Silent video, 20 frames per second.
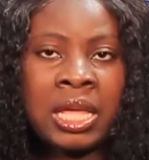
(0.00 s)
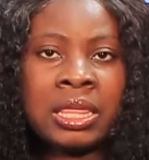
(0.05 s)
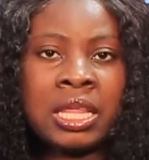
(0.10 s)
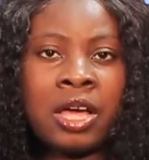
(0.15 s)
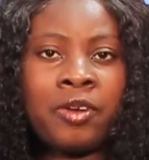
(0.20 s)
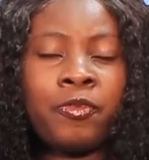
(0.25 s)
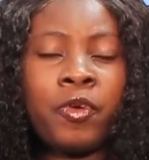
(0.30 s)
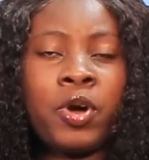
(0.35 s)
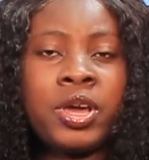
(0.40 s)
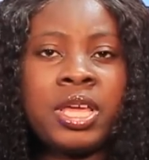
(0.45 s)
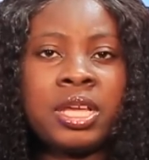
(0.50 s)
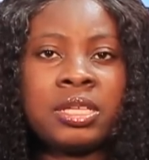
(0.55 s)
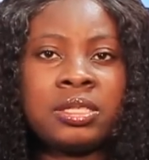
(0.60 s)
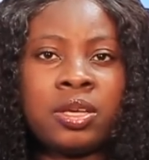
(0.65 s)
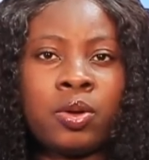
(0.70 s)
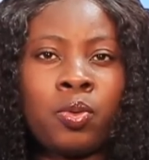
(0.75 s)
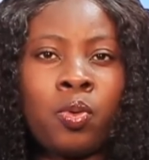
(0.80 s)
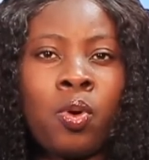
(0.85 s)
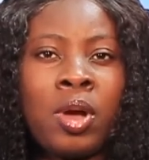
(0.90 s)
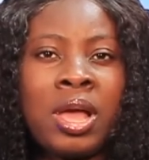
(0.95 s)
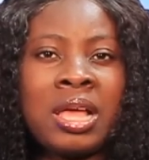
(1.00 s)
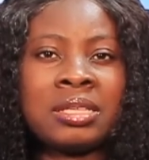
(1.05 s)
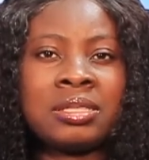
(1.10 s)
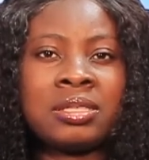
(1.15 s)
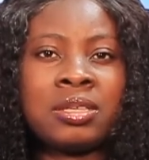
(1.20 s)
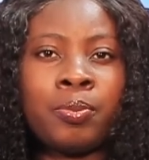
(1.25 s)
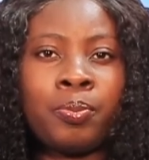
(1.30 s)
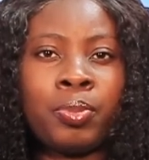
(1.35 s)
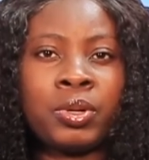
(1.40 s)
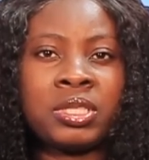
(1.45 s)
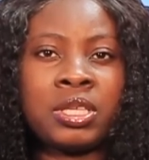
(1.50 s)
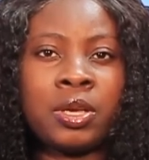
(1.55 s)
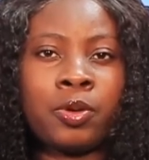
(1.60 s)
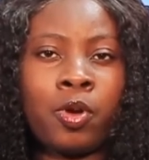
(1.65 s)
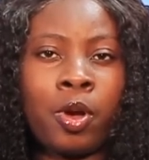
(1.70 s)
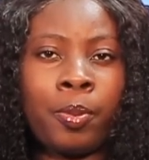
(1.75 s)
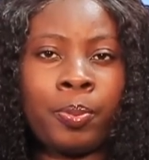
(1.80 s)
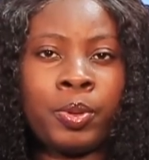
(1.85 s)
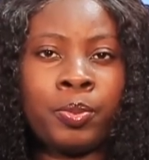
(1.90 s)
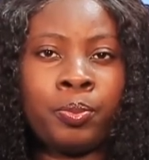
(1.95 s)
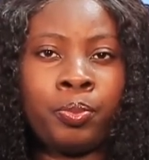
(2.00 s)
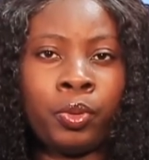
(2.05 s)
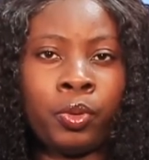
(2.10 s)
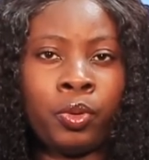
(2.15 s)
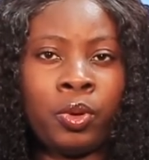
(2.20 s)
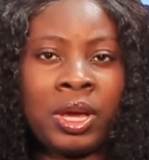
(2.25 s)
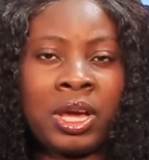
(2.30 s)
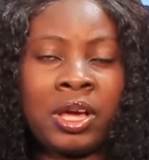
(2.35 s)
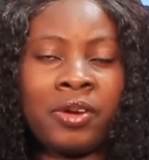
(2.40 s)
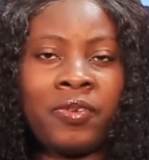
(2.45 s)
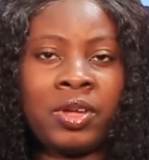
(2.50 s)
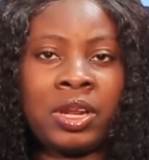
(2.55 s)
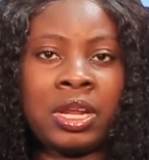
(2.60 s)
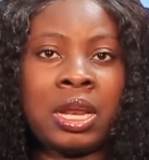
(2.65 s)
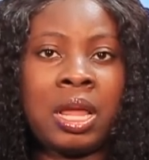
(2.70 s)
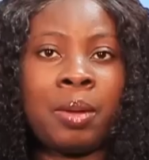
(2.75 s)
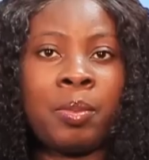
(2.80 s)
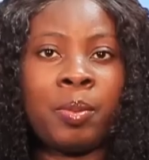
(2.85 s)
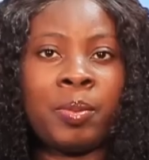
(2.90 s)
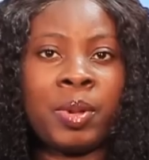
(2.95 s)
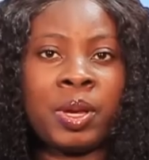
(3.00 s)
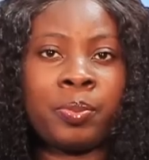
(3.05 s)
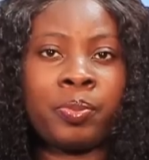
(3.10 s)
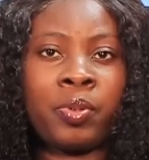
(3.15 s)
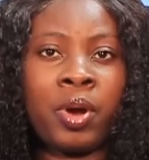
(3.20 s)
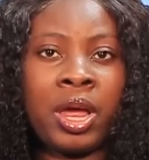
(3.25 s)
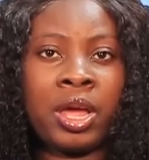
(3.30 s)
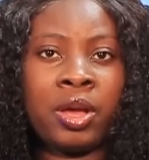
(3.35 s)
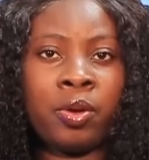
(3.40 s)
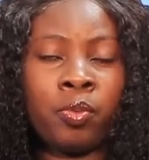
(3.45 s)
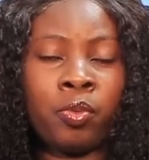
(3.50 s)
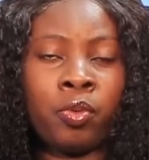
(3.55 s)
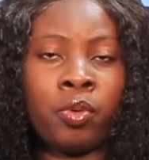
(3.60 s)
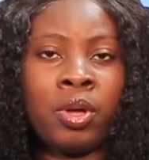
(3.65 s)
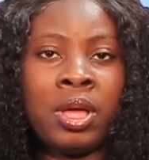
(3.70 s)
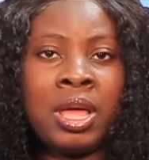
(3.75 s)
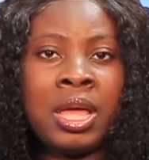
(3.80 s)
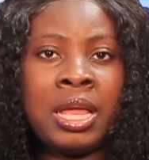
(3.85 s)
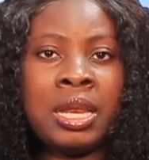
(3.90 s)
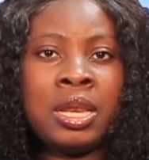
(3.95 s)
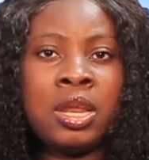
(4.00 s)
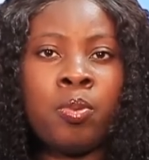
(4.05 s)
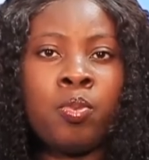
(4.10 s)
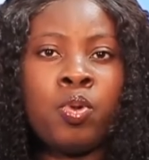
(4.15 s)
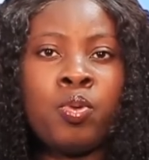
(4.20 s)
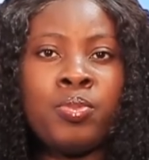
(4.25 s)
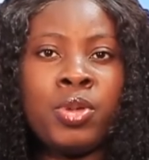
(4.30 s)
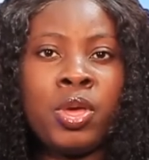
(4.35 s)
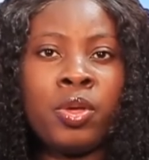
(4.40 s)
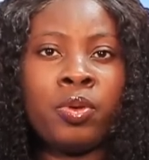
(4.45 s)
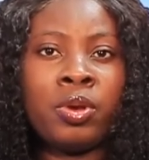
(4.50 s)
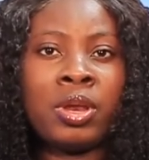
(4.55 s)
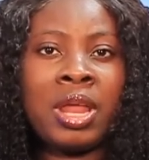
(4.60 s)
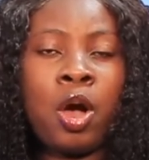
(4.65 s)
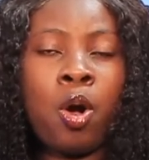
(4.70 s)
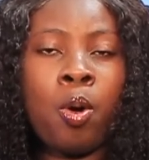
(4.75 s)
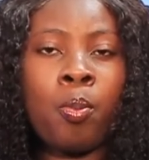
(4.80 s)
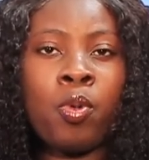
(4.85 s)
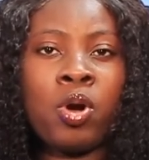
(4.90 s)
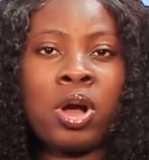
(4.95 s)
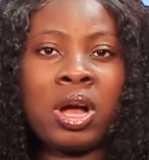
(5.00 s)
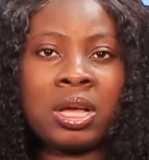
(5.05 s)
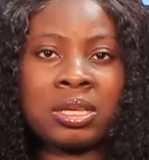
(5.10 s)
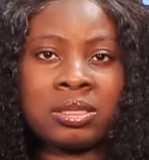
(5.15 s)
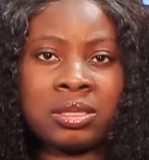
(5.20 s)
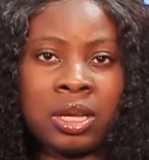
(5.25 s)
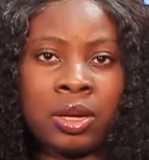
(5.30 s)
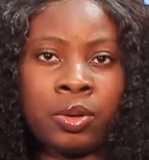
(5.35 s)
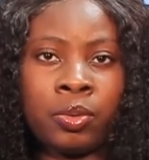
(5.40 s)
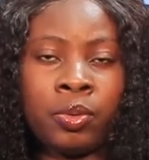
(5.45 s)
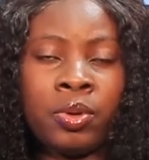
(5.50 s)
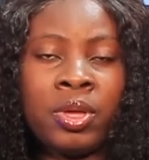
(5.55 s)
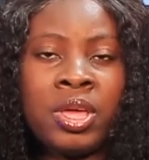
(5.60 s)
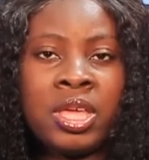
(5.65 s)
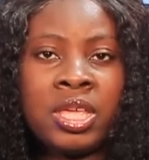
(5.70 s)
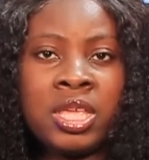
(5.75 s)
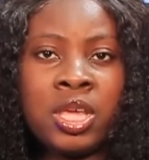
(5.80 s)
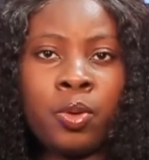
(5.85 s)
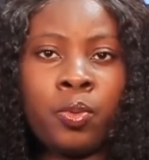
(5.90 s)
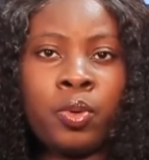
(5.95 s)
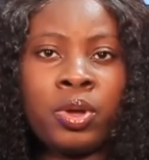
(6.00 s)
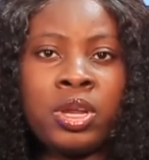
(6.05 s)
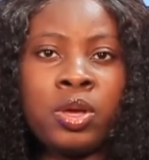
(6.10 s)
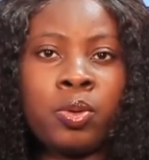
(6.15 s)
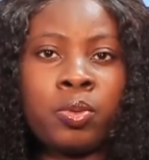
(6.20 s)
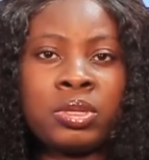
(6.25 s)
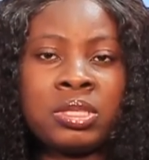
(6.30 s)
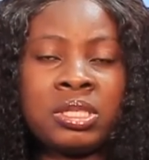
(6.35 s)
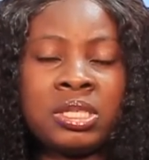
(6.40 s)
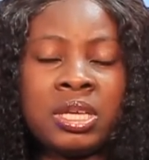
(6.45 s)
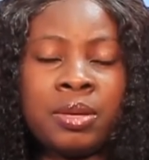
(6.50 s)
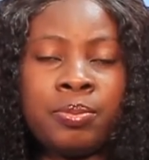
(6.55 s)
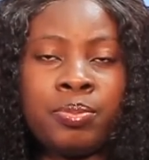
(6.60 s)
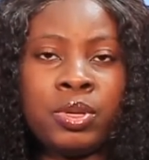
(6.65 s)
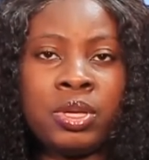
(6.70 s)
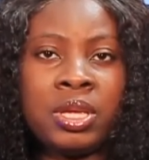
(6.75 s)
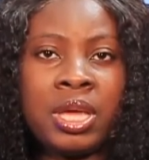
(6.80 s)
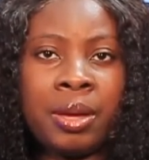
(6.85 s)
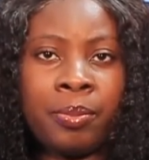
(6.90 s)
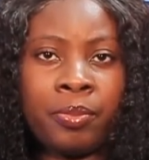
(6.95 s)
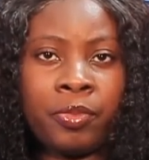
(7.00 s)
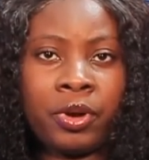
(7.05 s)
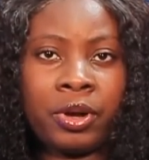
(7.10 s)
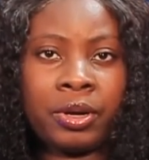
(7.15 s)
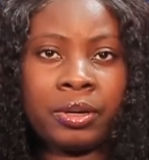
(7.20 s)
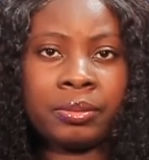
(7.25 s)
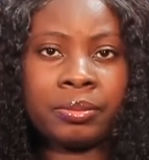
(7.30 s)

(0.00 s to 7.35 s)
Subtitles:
Now 4 years ago, and some pot a crapping pole, a fan and ama make bra and home, no mummy and na or monkasano, young quenin could see be emra.